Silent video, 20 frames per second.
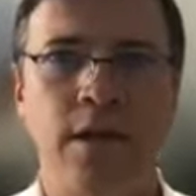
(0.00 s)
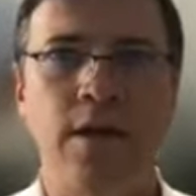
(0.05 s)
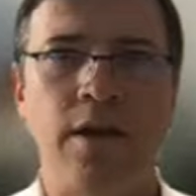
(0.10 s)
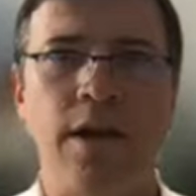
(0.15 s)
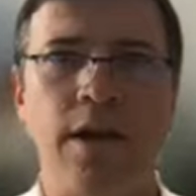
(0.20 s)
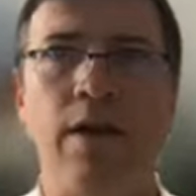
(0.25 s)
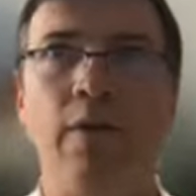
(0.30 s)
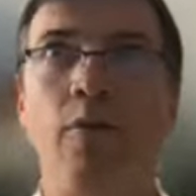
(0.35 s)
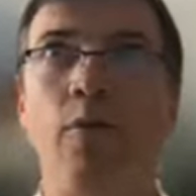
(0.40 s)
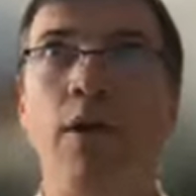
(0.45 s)

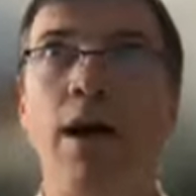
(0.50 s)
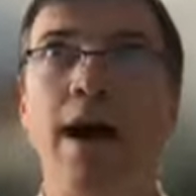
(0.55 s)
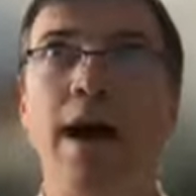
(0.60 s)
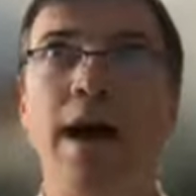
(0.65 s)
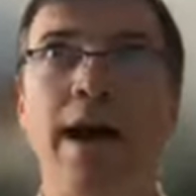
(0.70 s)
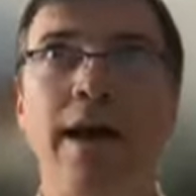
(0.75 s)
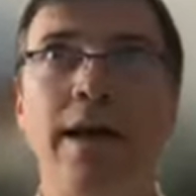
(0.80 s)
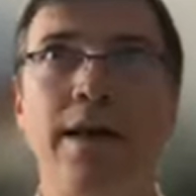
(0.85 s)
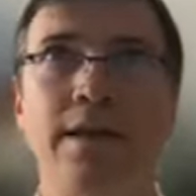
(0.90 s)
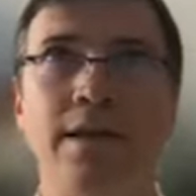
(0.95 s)
Okay,
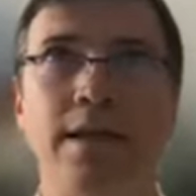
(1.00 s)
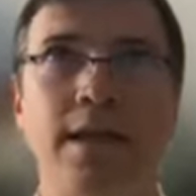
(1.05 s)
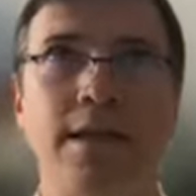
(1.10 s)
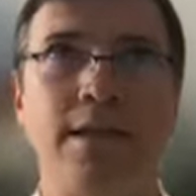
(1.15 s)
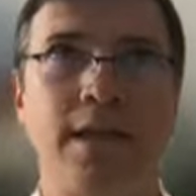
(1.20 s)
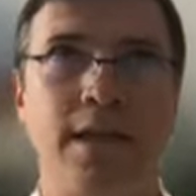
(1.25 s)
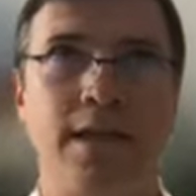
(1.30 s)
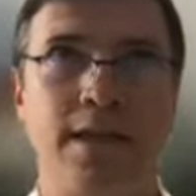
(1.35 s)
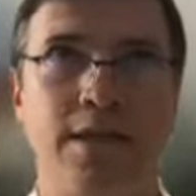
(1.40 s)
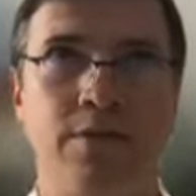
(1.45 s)
why did they
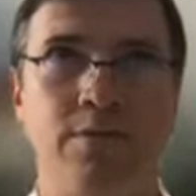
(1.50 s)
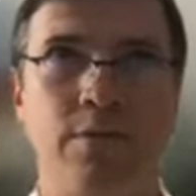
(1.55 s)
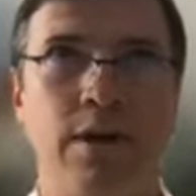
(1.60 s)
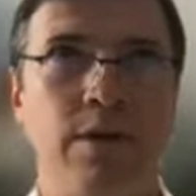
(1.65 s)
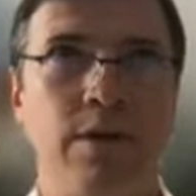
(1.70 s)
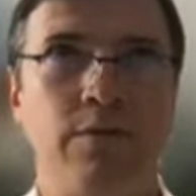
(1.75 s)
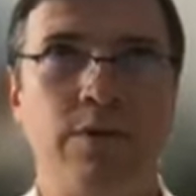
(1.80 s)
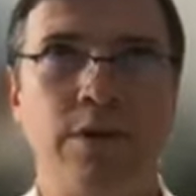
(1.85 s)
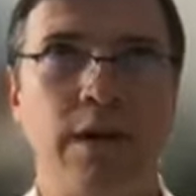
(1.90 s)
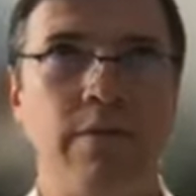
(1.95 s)
say this? Why
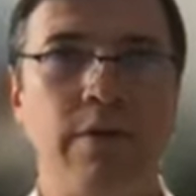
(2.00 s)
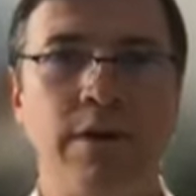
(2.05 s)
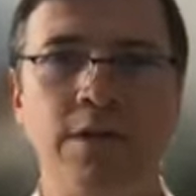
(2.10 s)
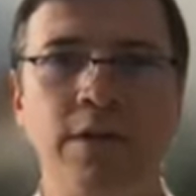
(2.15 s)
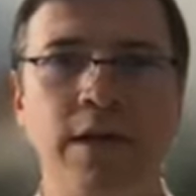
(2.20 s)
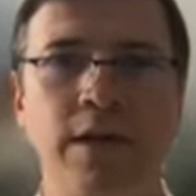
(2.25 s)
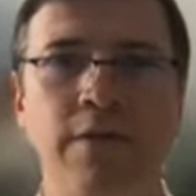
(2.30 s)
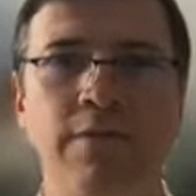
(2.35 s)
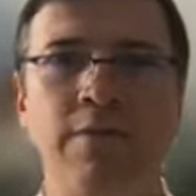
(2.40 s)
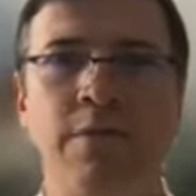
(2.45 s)
would they want
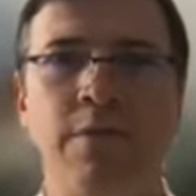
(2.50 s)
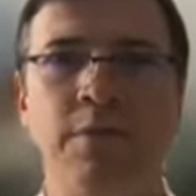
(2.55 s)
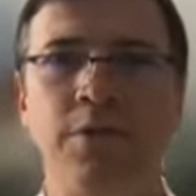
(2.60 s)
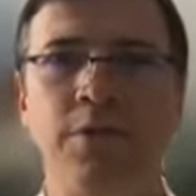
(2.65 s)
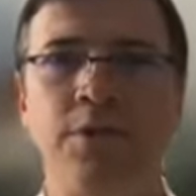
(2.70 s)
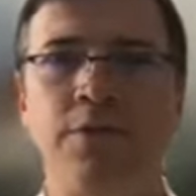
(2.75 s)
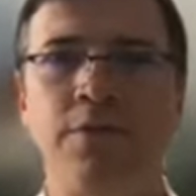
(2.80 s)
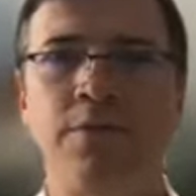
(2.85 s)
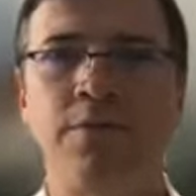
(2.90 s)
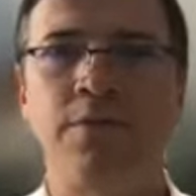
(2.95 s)
to give
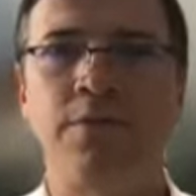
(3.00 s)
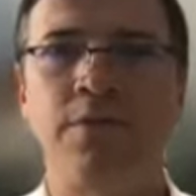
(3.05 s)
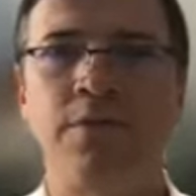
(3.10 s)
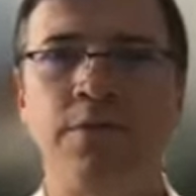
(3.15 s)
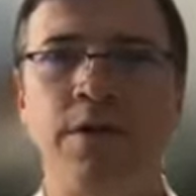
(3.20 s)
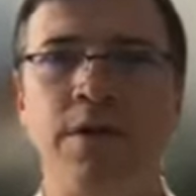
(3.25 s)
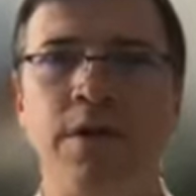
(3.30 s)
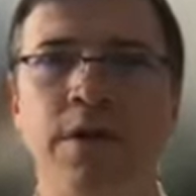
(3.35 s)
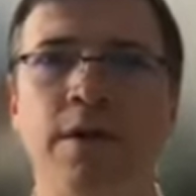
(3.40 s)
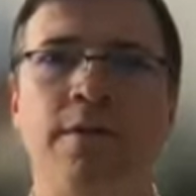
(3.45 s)
permission
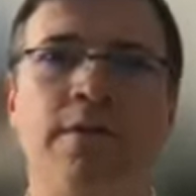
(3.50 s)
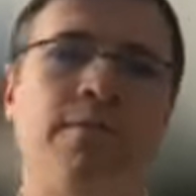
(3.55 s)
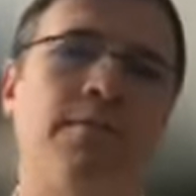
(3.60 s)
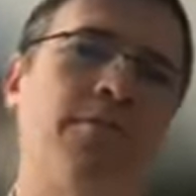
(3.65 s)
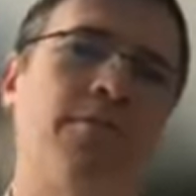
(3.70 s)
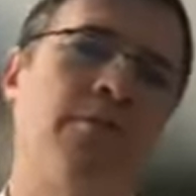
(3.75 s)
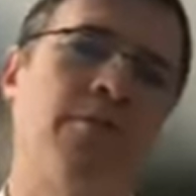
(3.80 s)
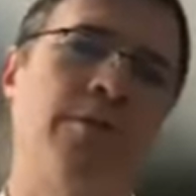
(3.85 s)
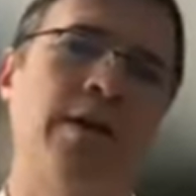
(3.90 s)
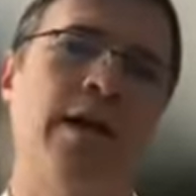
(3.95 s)
for uh,
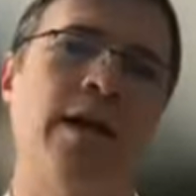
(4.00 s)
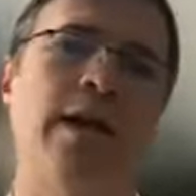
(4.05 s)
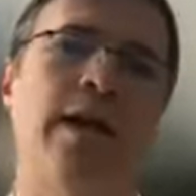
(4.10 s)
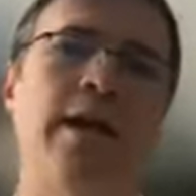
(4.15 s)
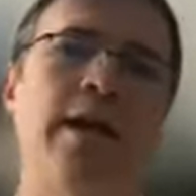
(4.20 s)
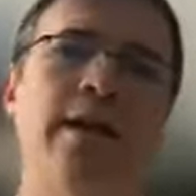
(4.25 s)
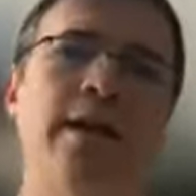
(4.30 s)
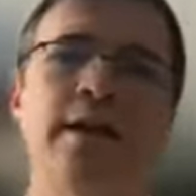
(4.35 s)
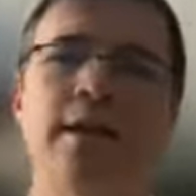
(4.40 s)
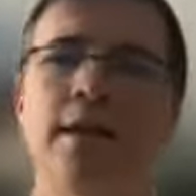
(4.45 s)
for
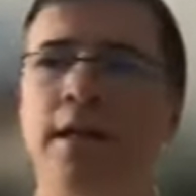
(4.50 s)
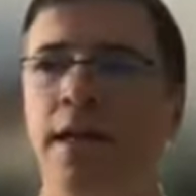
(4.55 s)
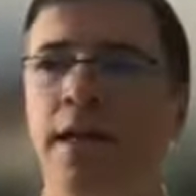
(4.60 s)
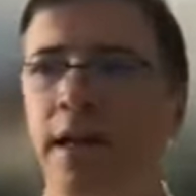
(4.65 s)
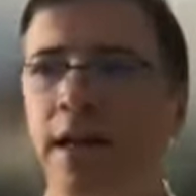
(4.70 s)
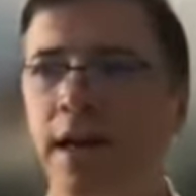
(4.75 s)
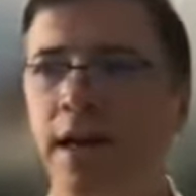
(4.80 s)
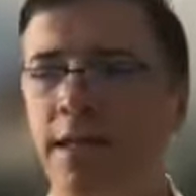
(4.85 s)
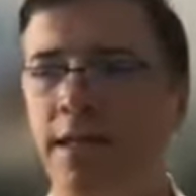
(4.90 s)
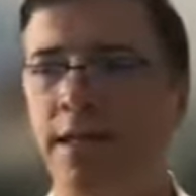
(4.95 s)
a, a
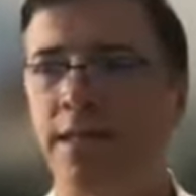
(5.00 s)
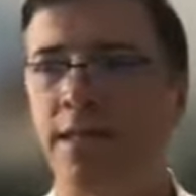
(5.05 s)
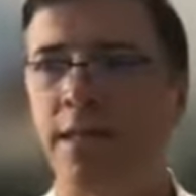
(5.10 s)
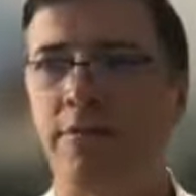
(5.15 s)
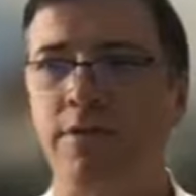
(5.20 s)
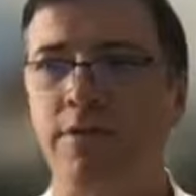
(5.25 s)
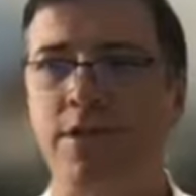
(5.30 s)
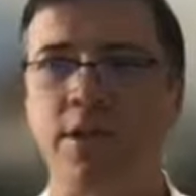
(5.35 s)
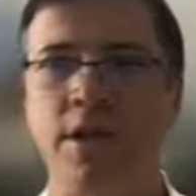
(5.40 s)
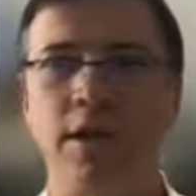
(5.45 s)
khatis that
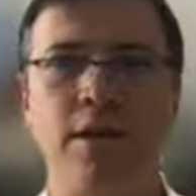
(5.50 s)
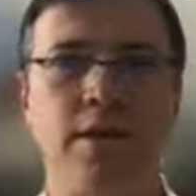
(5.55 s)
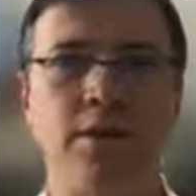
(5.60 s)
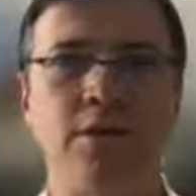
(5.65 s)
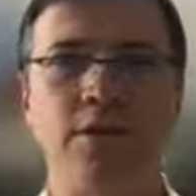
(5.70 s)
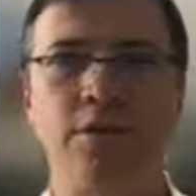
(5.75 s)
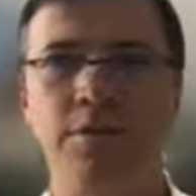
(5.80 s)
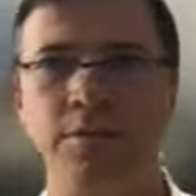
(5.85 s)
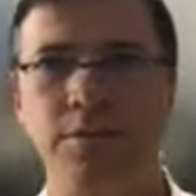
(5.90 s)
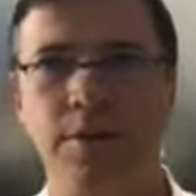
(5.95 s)
was stolen
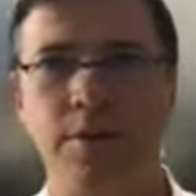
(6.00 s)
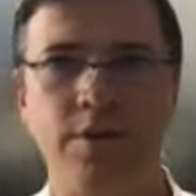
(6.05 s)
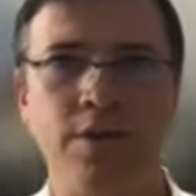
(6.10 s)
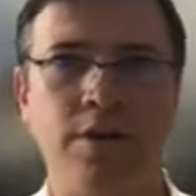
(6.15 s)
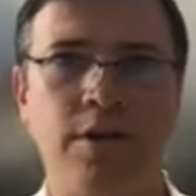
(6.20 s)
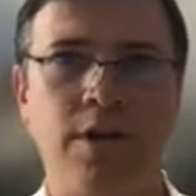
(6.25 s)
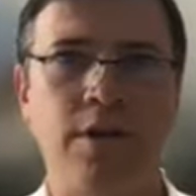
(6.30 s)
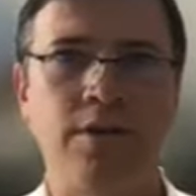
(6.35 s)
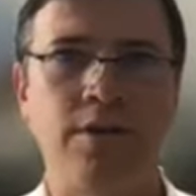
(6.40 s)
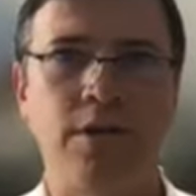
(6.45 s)
to, to
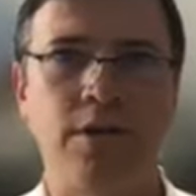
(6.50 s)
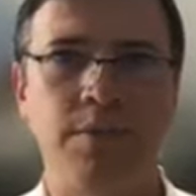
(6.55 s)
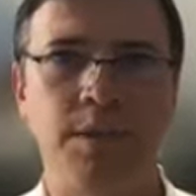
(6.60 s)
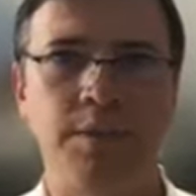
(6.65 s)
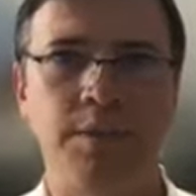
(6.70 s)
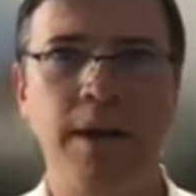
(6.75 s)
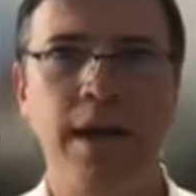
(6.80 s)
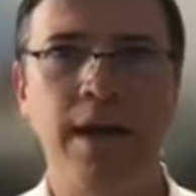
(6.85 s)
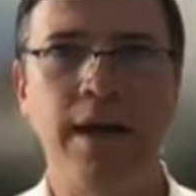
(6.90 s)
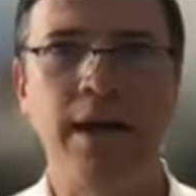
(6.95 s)
go into the
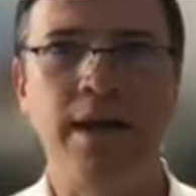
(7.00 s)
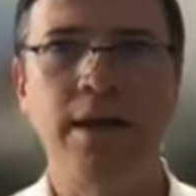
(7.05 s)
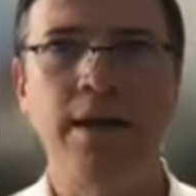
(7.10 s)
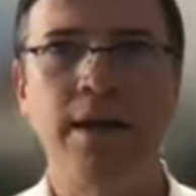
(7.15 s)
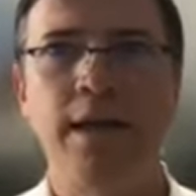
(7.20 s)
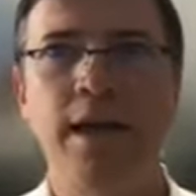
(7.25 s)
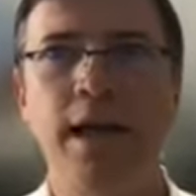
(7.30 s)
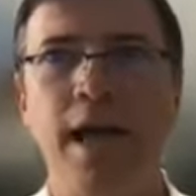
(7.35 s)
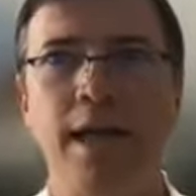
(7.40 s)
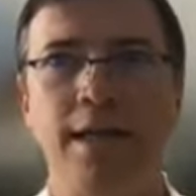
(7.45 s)
Mizbeach,
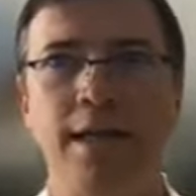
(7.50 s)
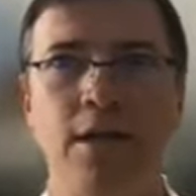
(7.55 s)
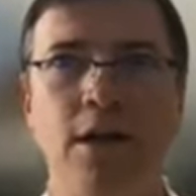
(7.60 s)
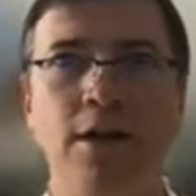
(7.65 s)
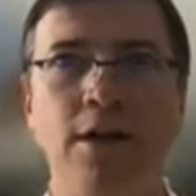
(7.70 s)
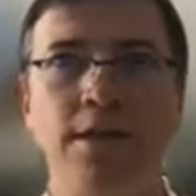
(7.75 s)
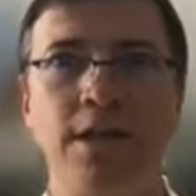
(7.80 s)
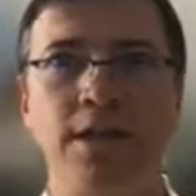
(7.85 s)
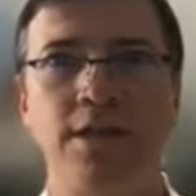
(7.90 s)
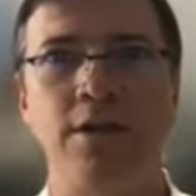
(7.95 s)
as
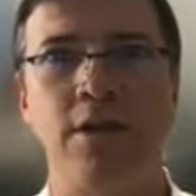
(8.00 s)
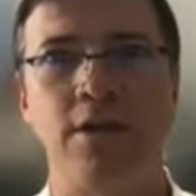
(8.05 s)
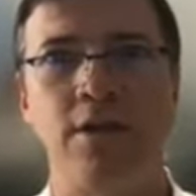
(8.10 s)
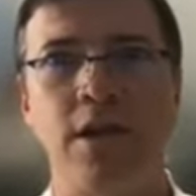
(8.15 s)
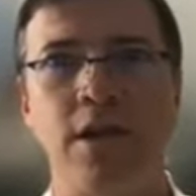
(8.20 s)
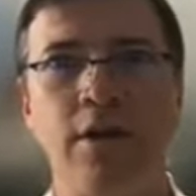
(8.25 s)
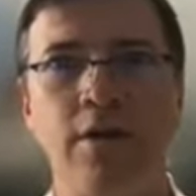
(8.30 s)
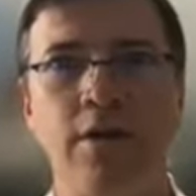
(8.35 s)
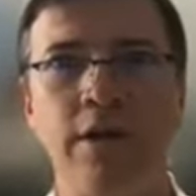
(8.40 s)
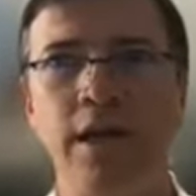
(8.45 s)
long as it's not
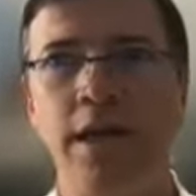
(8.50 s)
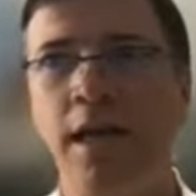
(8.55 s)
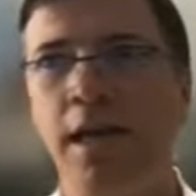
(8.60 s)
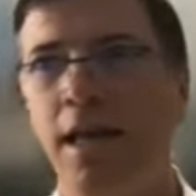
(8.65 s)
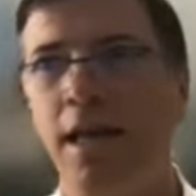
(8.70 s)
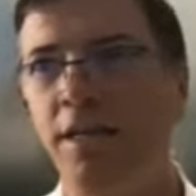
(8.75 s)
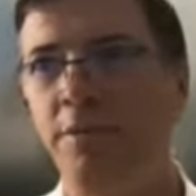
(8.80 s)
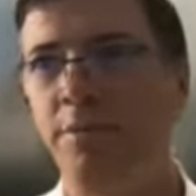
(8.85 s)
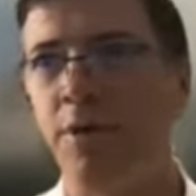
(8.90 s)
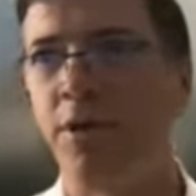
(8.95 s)
known?
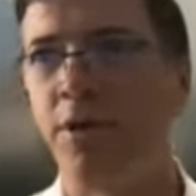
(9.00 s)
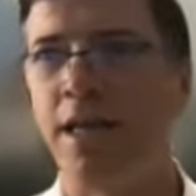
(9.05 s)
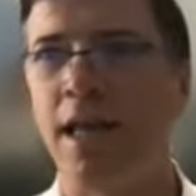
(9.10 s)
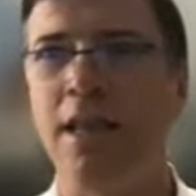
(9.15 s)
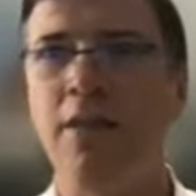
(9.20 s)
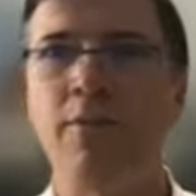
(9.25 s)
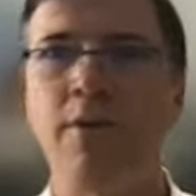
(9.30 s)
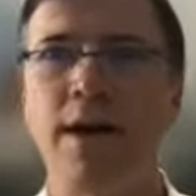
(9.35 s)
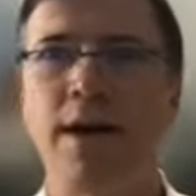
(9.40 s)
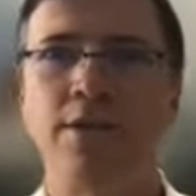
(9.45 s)
It's because
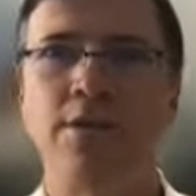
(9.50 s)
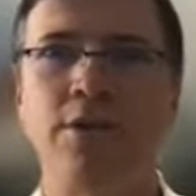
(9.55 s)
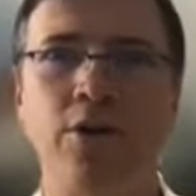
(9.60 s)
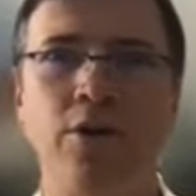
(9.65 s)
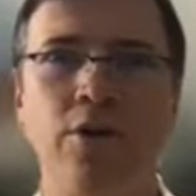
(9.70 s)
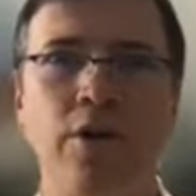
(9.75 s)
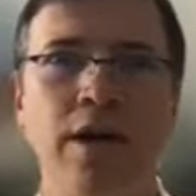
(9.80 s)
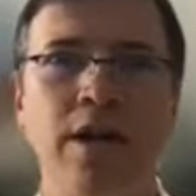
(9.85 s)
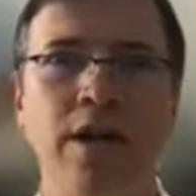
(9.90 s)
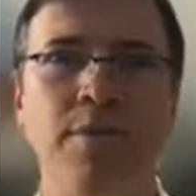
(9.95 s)
otherwise your
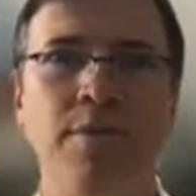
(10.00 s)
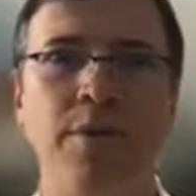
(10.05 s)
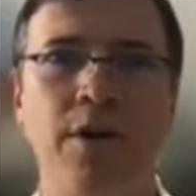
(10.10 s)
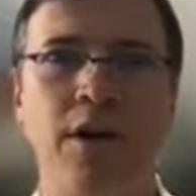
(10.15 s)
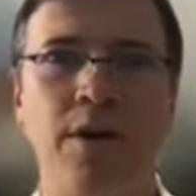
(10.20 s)
koinim are